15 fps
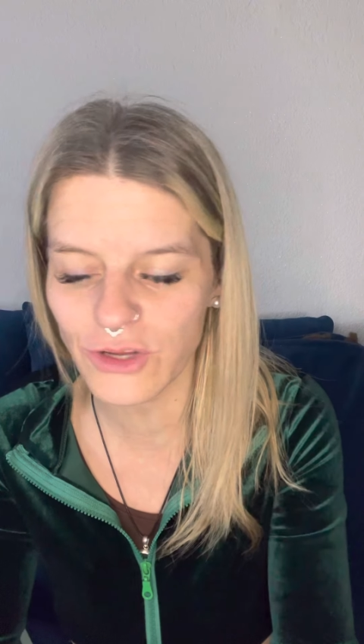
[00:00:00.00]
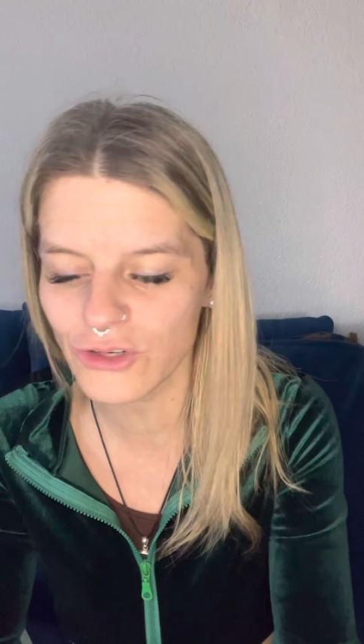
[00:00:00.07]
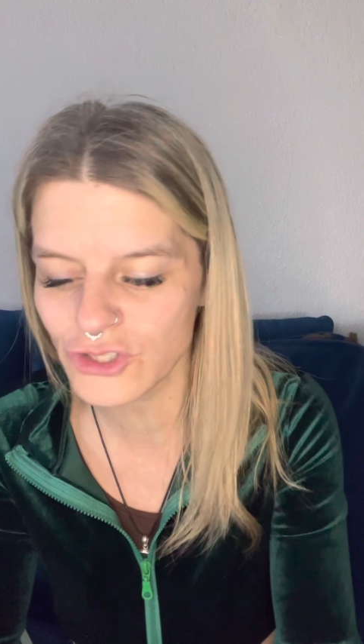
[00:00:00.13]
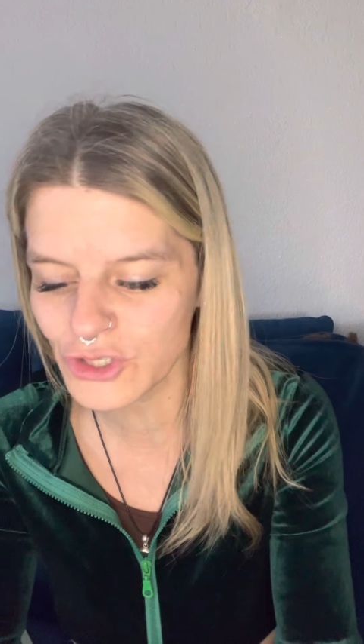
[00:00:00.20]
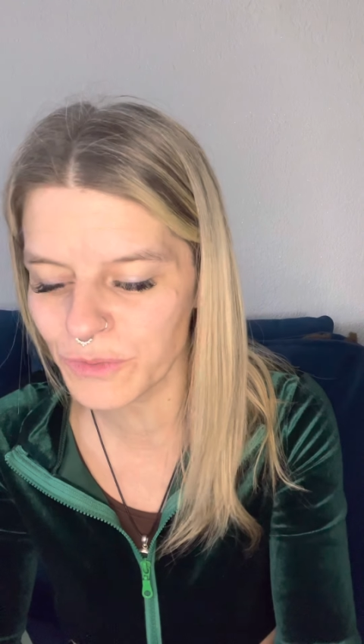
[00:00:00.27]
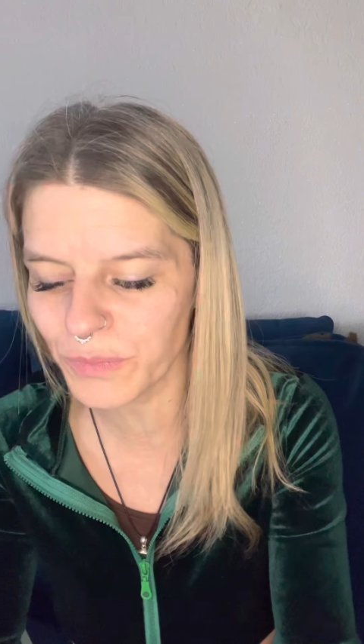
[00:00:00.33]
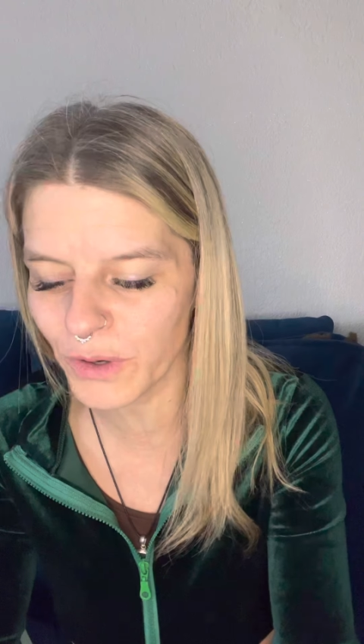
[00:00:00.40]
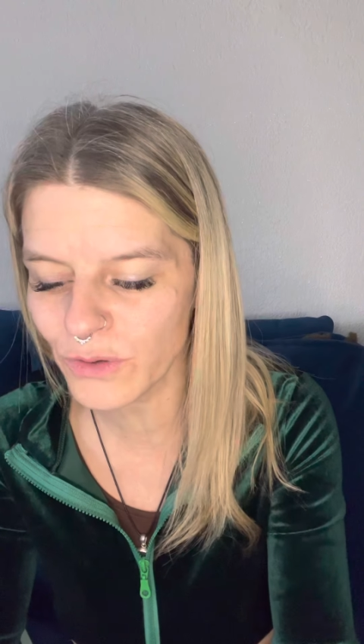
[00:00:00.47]
You're
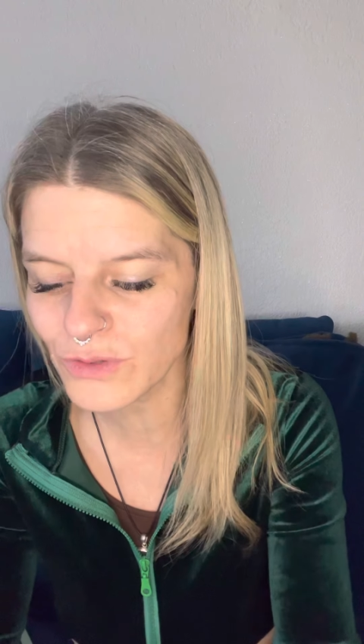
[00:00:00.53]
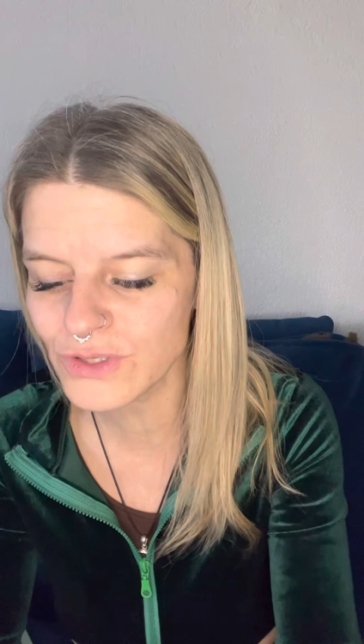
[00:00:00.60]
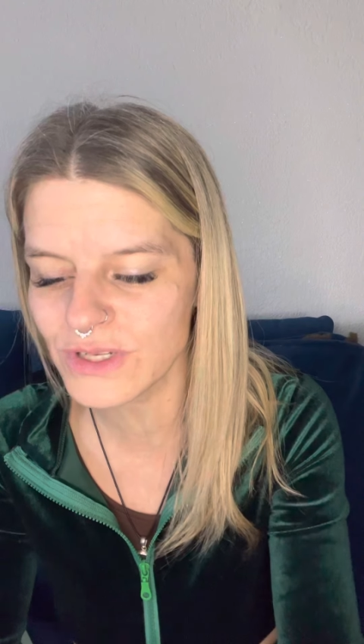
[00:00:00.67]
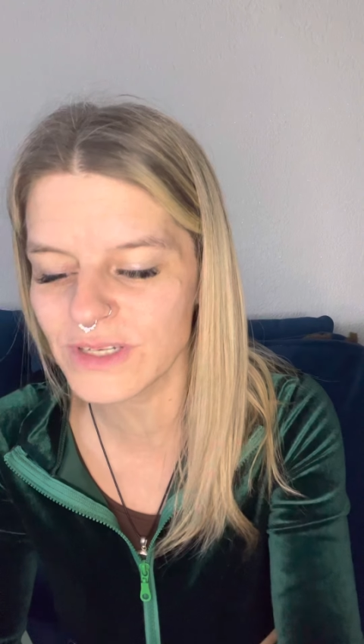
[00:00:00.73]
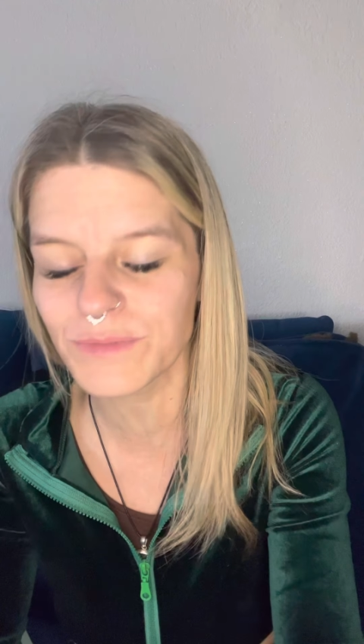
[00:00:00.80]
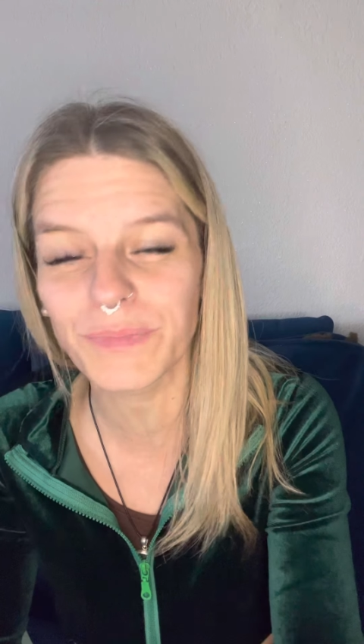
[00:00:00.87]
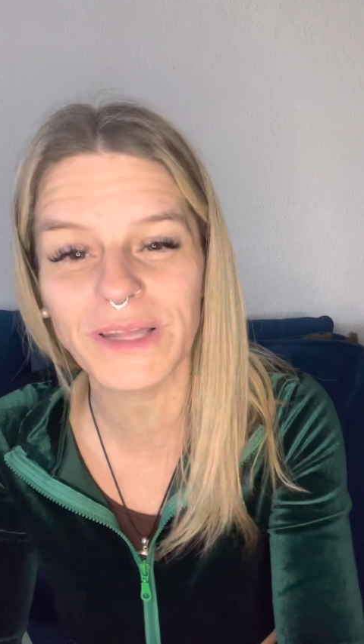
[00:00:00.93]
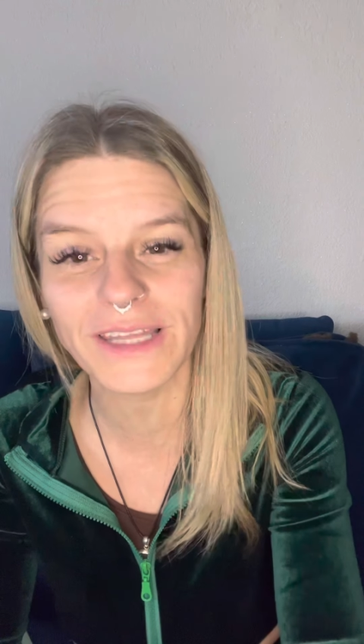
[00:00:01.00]
supposed
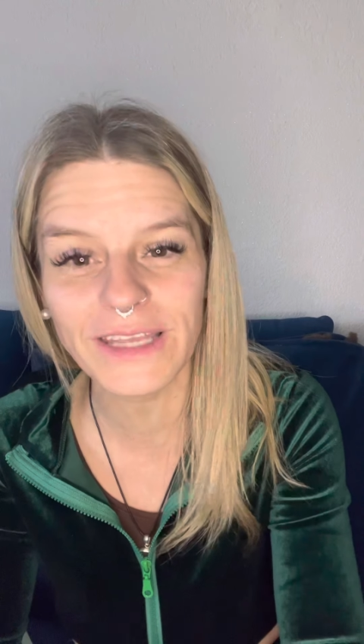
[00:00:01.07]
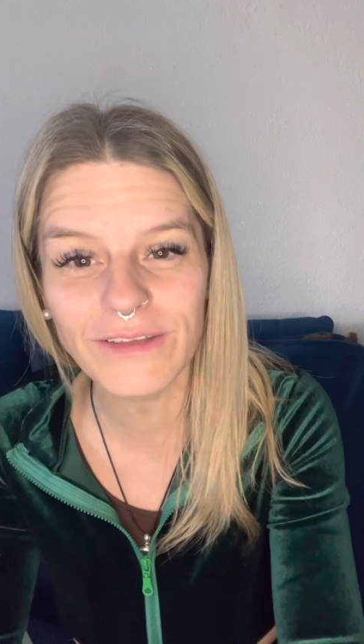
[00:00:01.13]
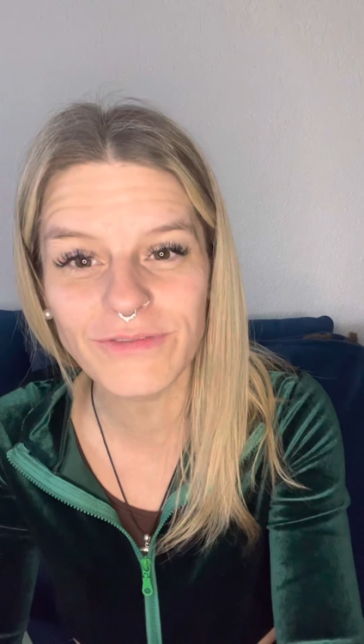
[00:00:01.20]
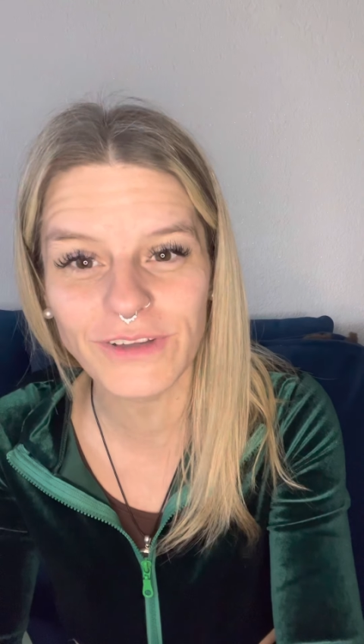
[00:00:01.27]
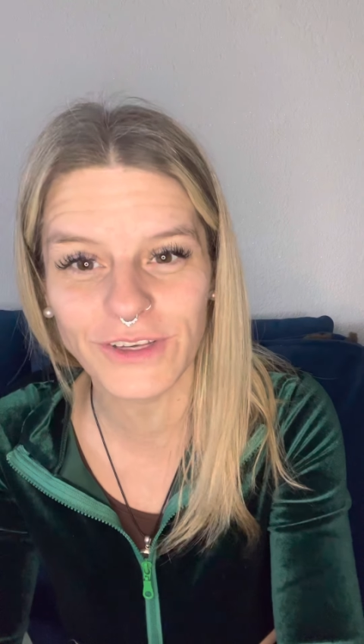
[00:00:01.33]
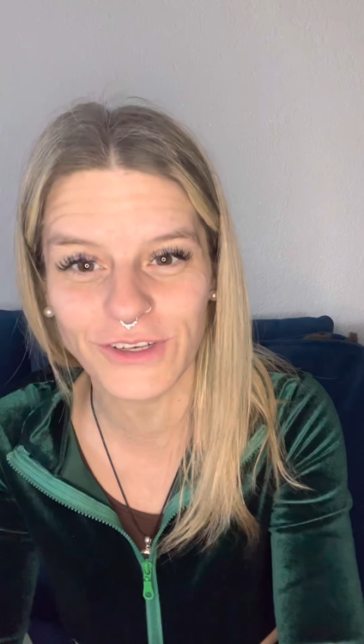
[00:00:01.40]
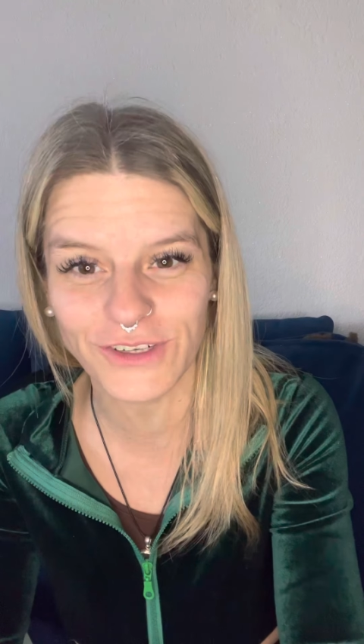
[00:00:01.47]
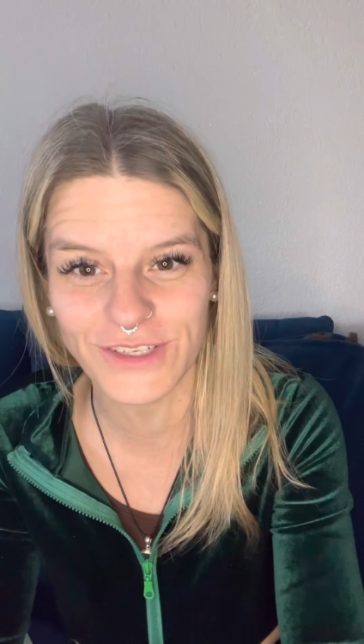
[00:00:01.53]
to believe
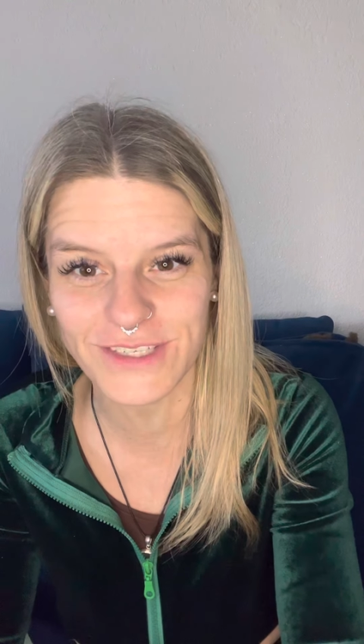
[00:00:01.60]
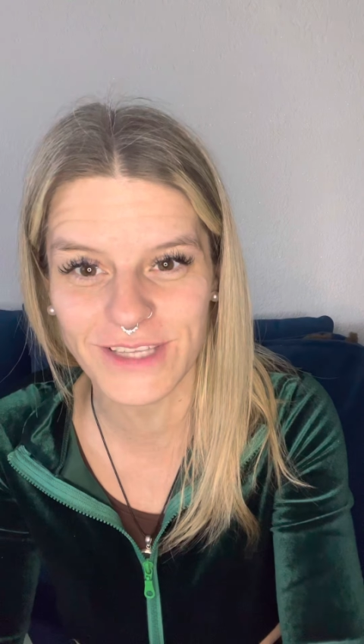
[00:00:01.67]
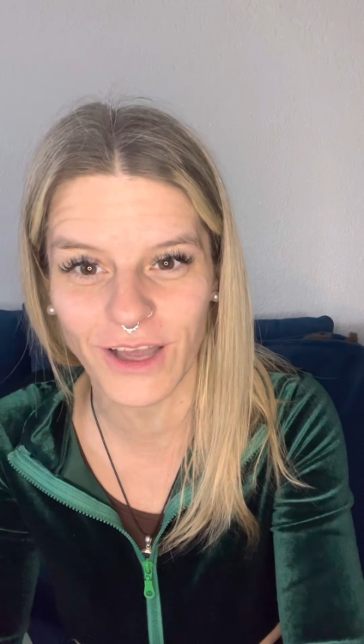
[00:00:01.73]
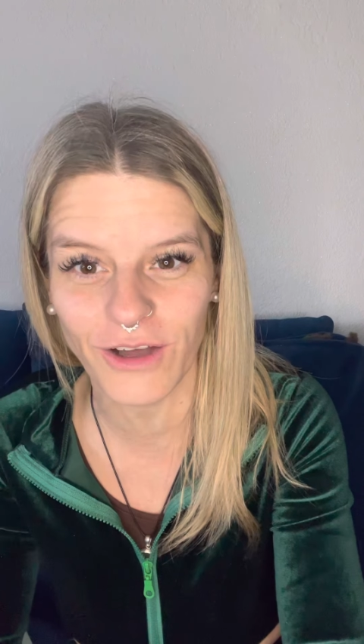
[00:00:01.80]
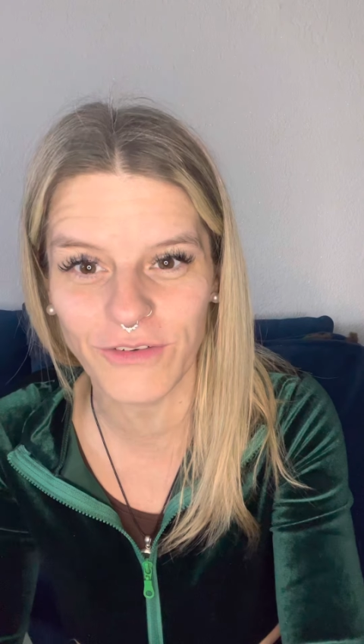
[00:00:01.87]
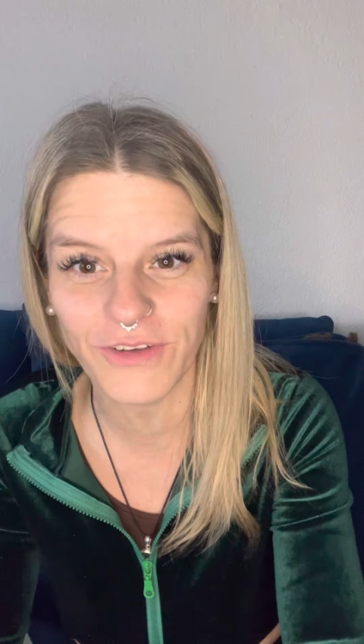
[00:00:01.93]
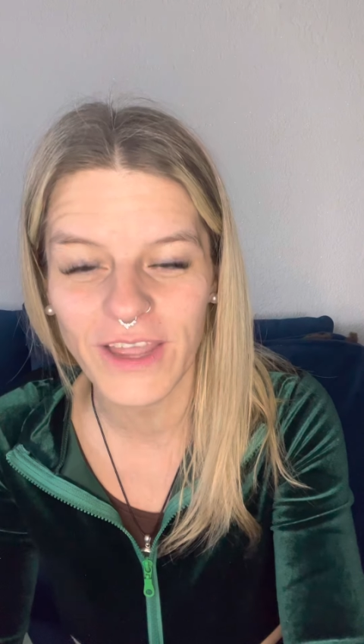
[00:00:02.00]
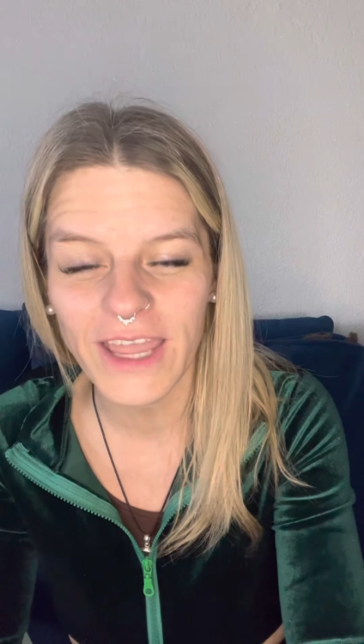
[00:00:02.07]
in
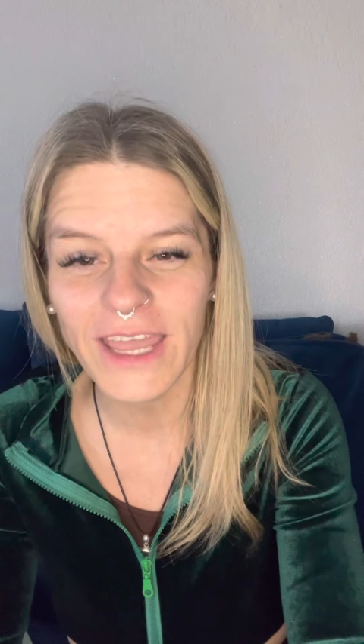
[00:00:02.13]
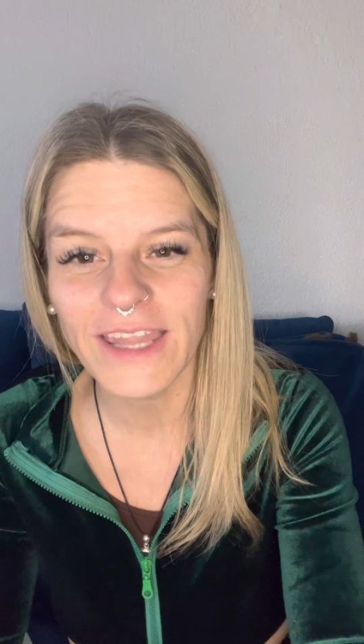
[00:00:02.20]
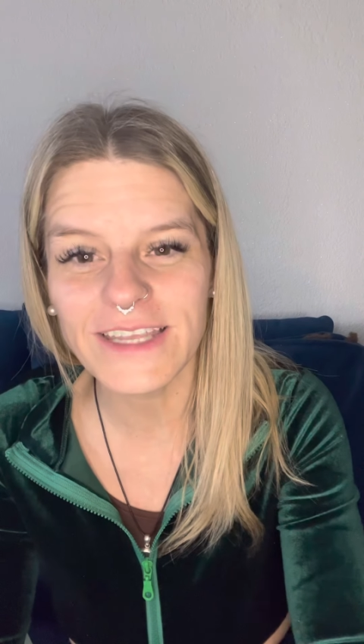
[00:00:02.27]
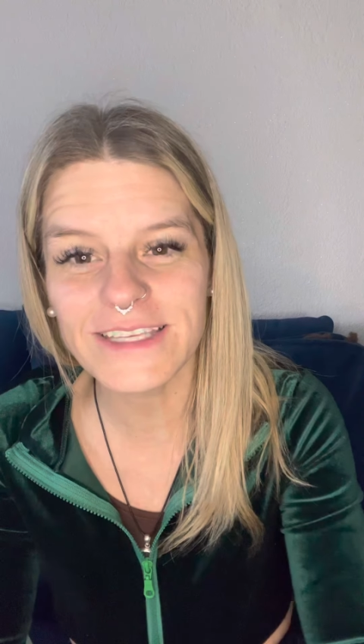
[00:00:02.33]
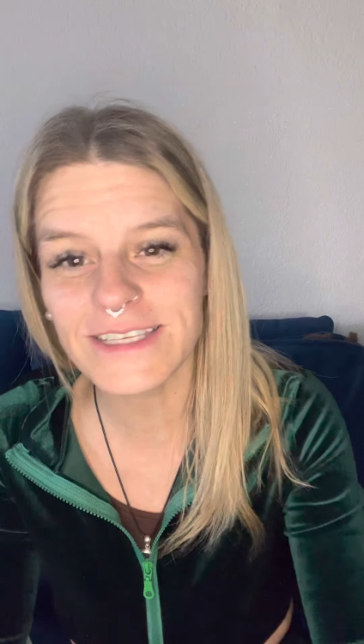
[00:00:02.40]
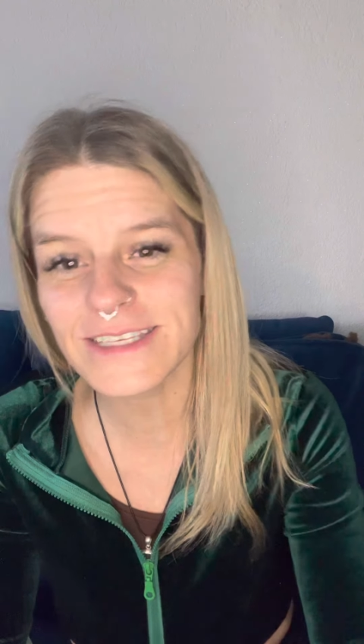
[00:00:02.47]
yourself. This